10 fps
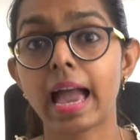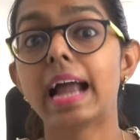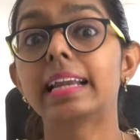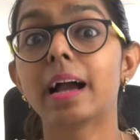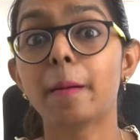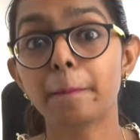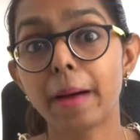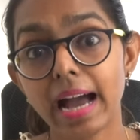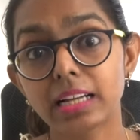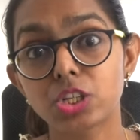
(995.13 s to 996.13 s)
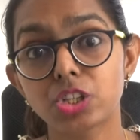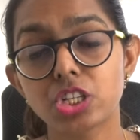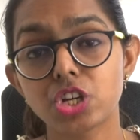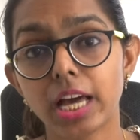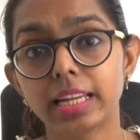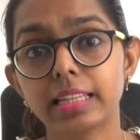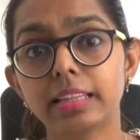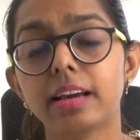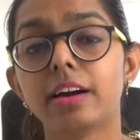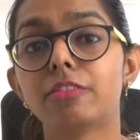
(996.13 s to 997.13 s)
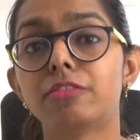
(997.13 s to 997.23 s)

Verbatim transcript: and come back to the channel